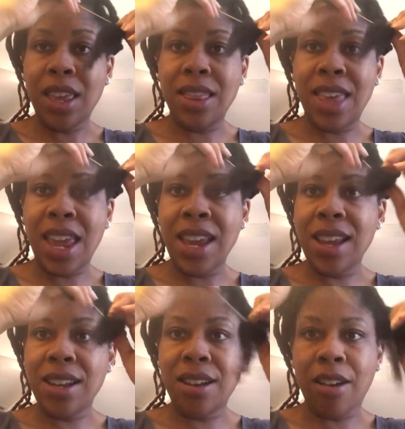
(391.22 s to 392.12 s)

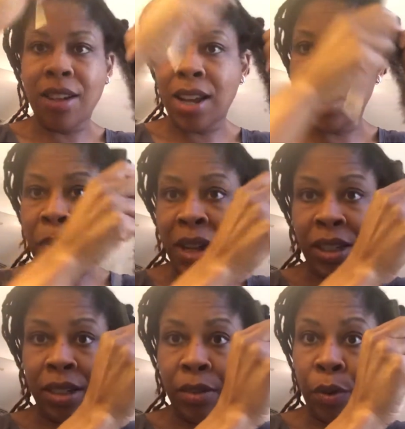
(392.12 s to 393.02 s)
they are not as
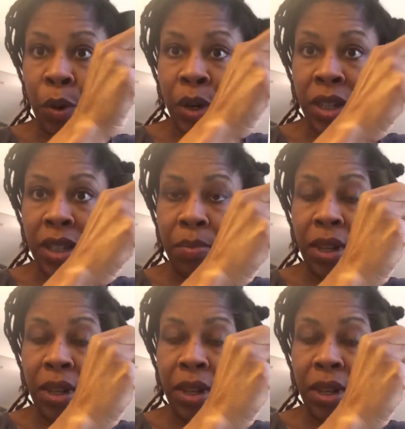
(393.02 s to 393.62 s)
patient, of course,